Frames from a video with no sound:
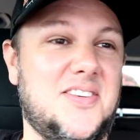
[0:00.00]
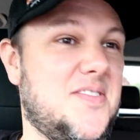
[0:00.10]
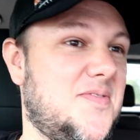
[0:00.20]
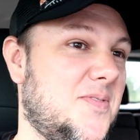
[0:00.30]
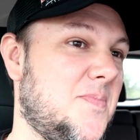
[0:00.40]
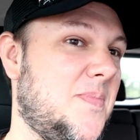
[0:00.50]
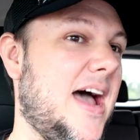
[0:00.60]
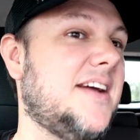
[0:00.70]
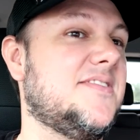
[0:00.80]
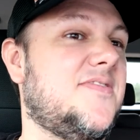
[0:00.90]
So from
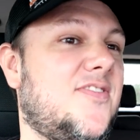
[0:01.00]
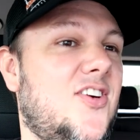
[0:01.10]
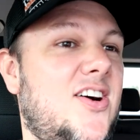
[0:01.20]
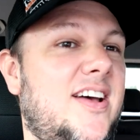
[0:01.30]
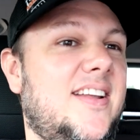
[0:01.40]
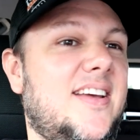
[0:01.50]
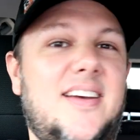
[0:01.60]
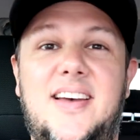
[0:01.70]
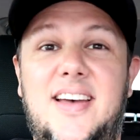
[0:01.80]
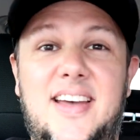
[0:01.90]
back to front,
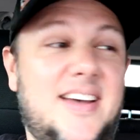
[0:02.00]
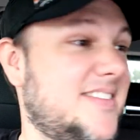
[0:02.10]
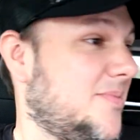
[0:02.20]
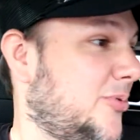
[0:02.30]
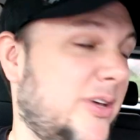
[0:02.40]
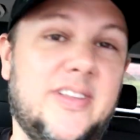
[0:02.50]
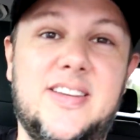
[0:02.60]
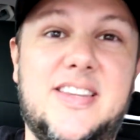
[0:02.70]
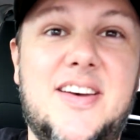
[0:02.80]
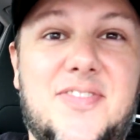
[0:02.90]
is
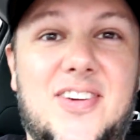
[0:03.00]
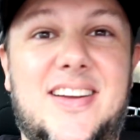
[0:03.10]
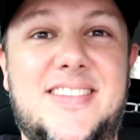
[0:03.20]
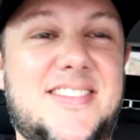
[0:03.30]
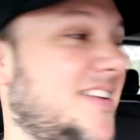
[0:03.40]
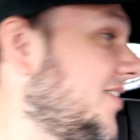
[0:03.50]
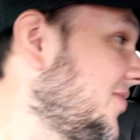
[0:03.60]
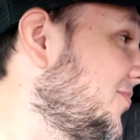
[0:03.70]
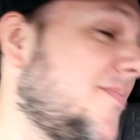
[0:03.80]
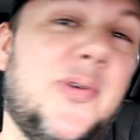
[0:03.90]
completely different.
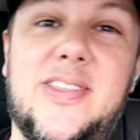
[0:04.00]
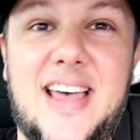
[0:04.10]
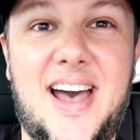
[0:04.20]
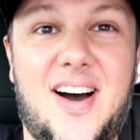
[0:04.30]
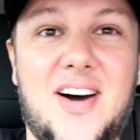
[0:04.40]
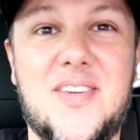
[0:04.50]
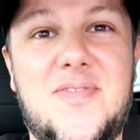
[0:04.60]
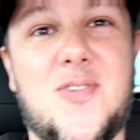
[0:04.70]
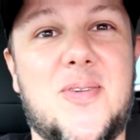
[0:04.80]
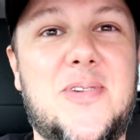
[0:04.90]
So we put that
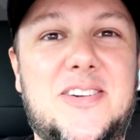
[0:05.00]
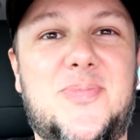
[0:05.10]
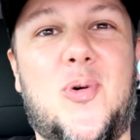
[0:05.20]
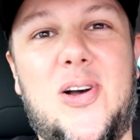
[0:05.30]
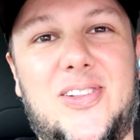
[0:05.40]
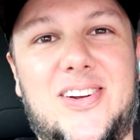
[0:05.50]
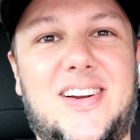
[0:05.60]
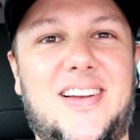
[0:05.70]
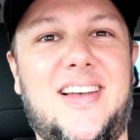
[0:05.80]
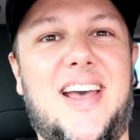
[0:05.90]
AutoForm rear
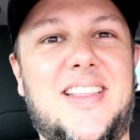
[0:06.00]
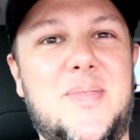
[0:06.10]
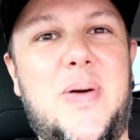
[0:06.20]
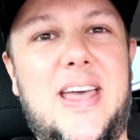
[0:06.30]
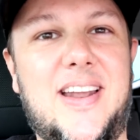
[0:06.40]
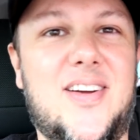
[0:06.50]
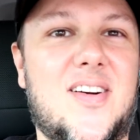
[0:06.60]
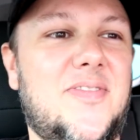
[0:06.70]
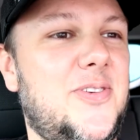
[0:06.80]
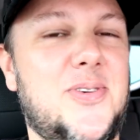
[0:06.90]
spoiler and then painted
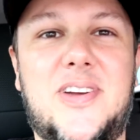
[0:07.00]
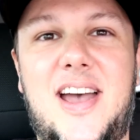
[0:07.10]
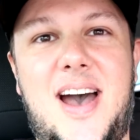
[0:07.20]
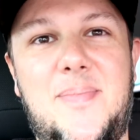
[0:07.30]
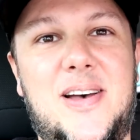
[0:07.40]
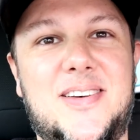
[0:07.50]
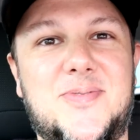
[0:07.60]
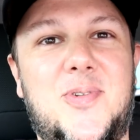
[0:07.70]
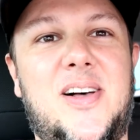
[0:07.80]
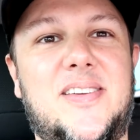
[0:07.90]
our fuel cap
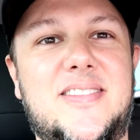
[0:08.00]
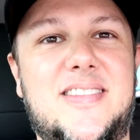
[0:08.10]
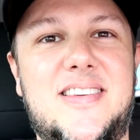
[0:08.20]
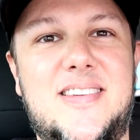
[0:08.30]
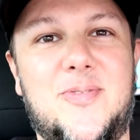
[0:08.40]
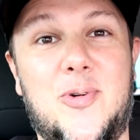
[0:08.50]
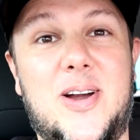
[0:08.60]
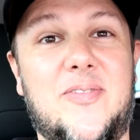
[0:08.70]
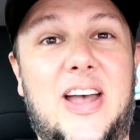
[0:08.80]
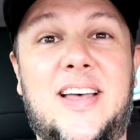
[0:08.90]
as well as the
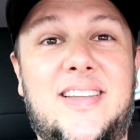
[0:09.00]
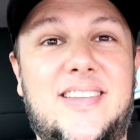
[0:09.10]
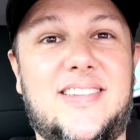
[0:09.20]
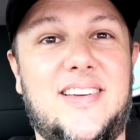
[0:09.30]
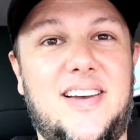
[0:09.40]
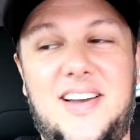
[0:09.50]
rear valance.